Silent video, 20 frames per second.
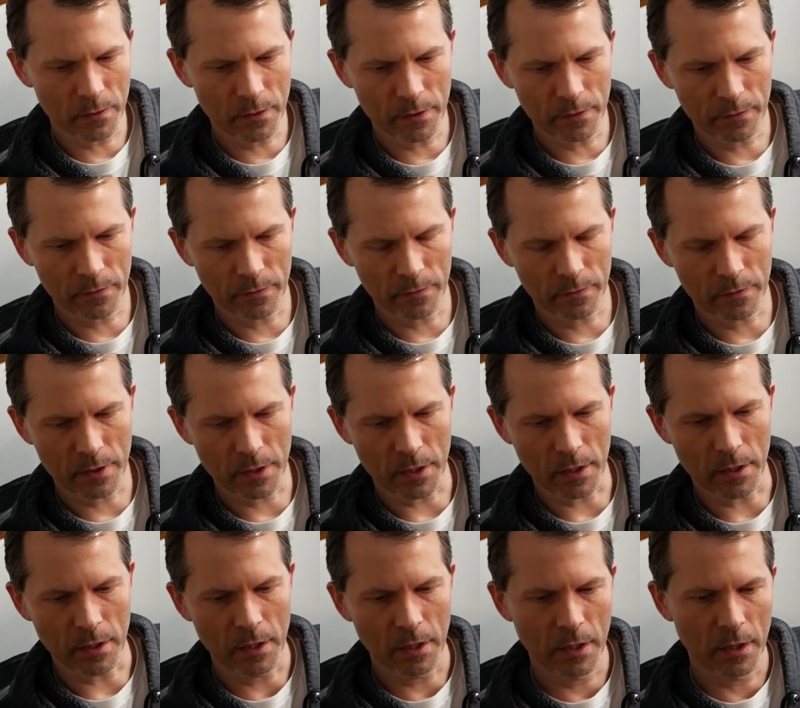this is
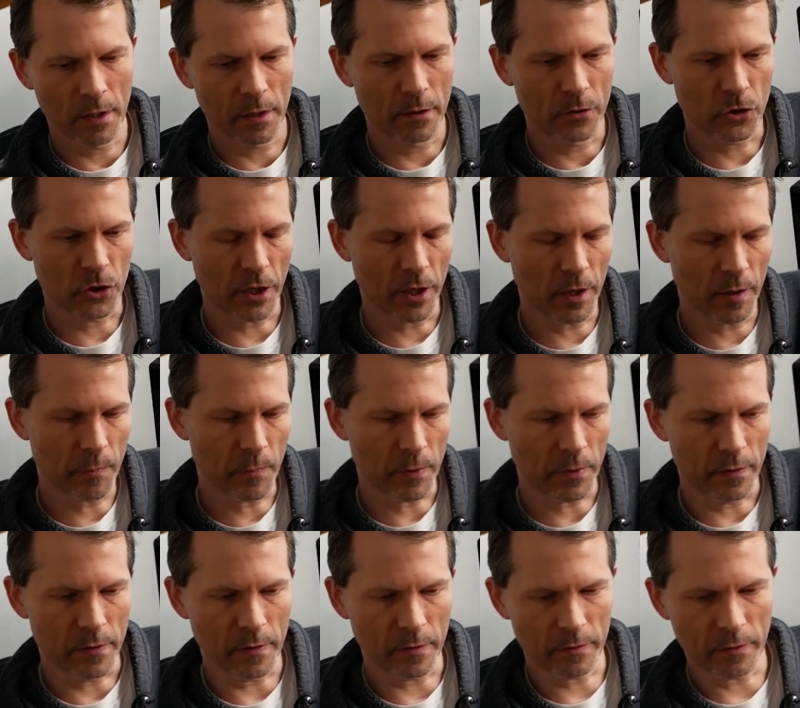the
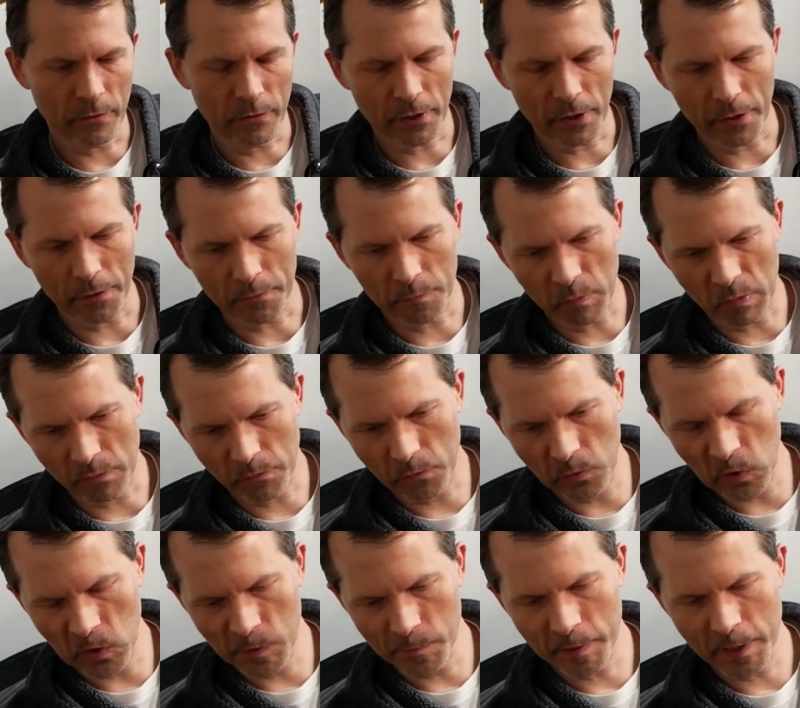chip, this is how it's
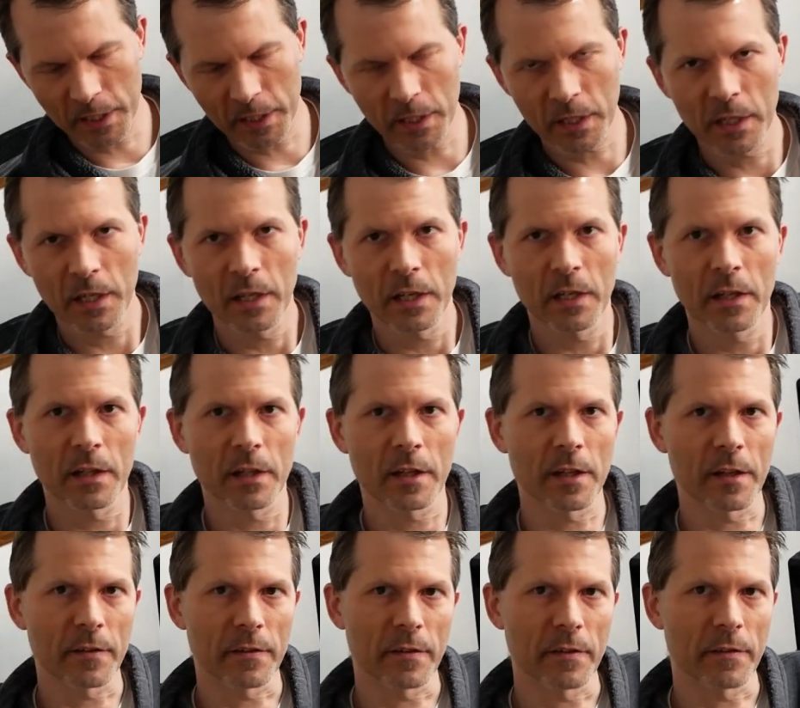performing,
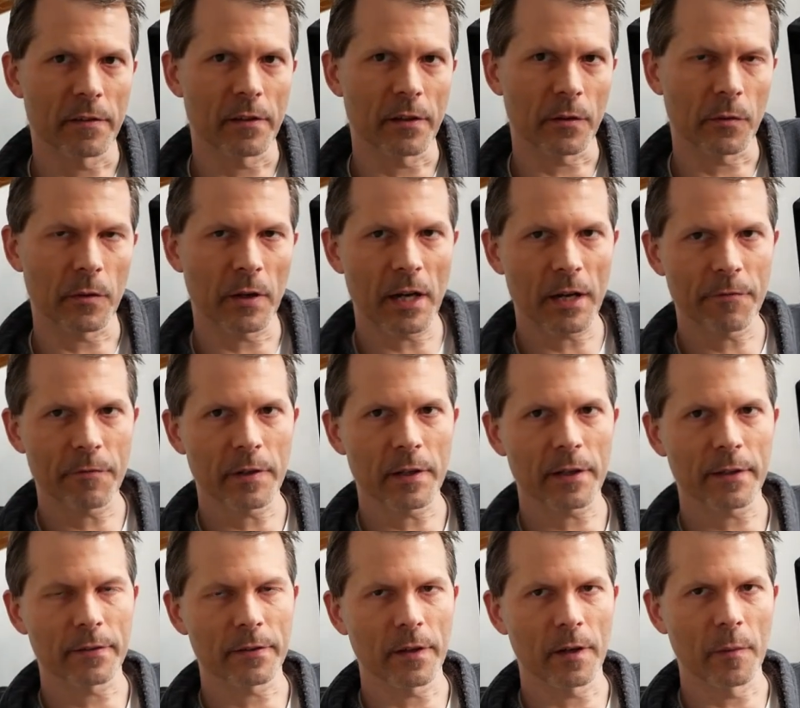this is the
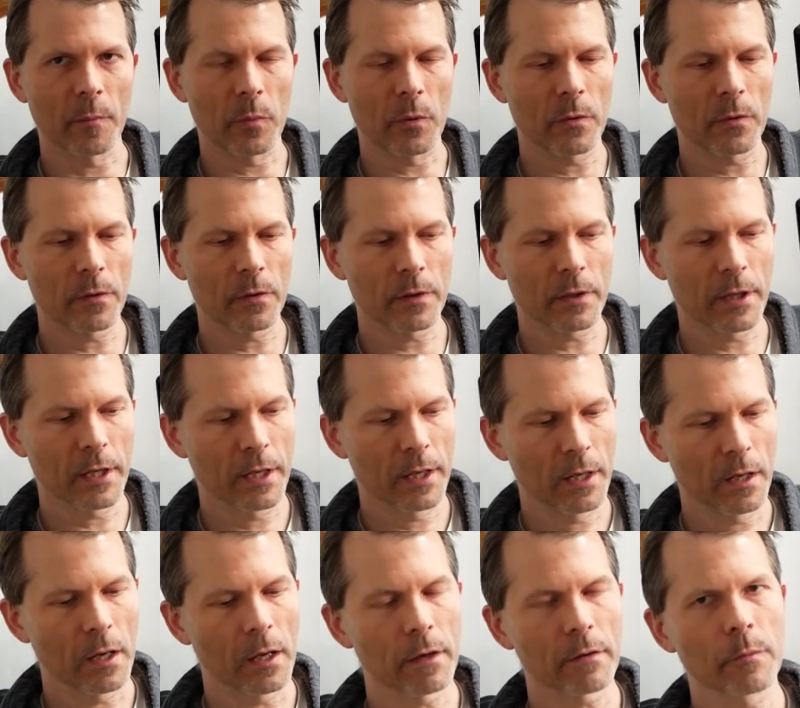graphics on board
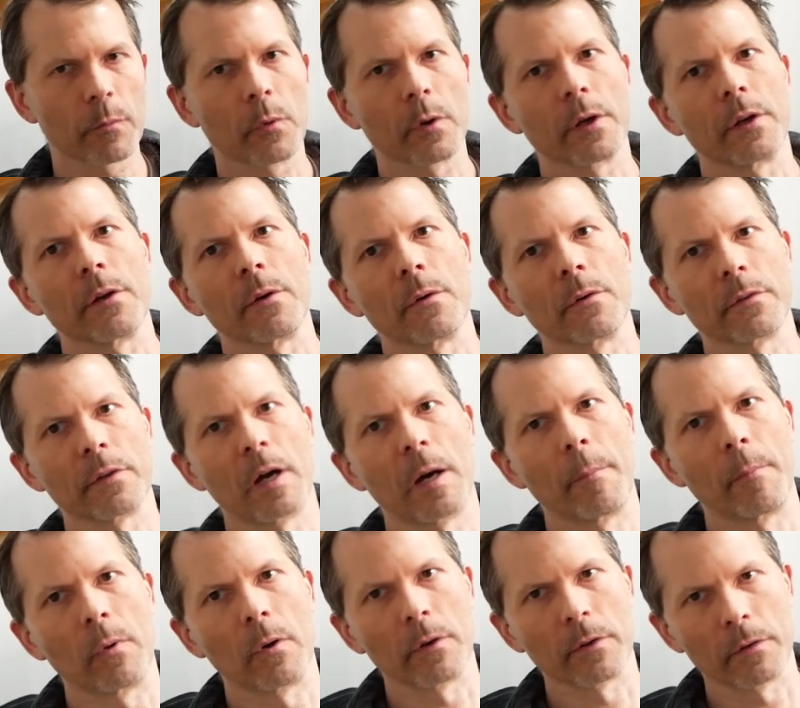everybody knows
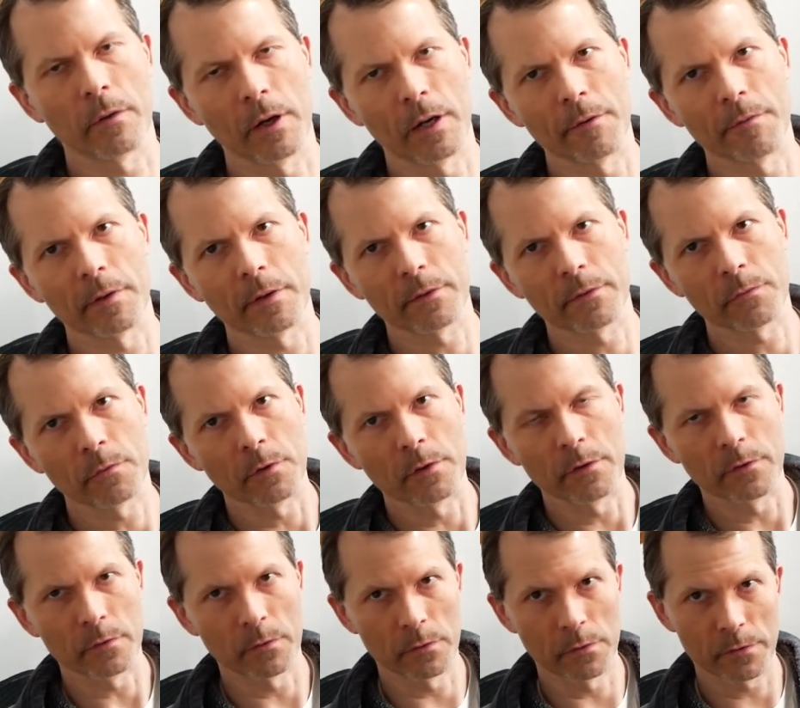onboard graphics for
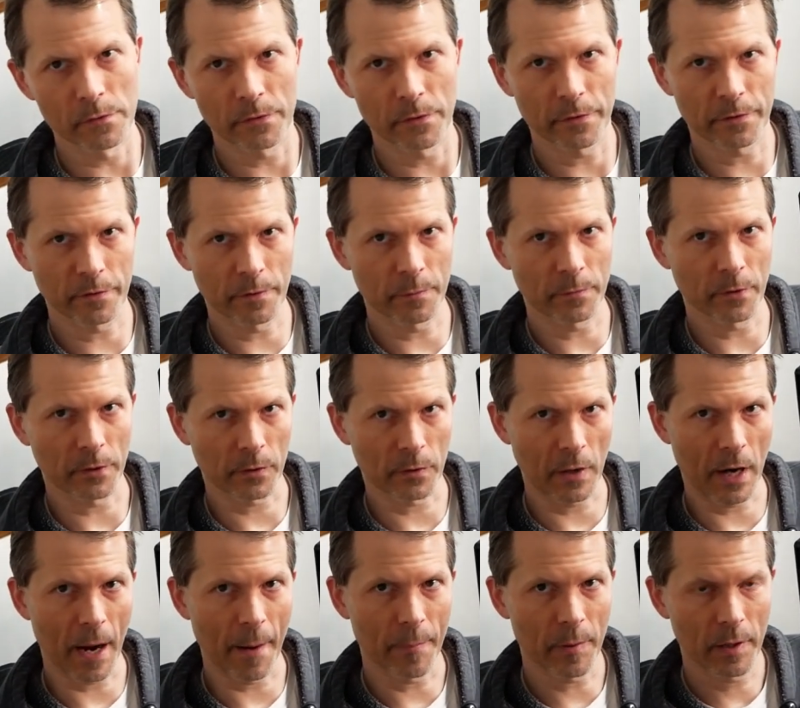these older systems are
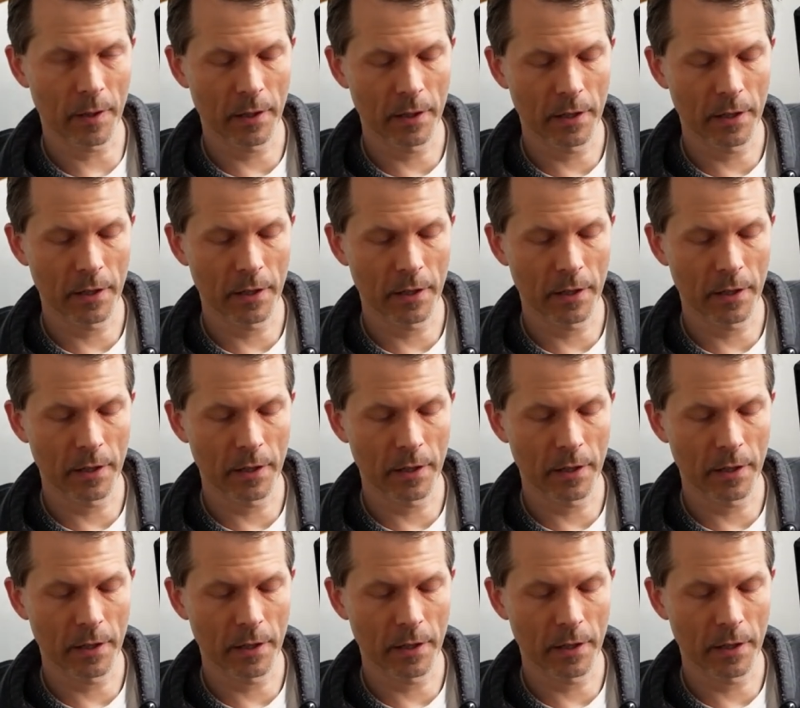crap.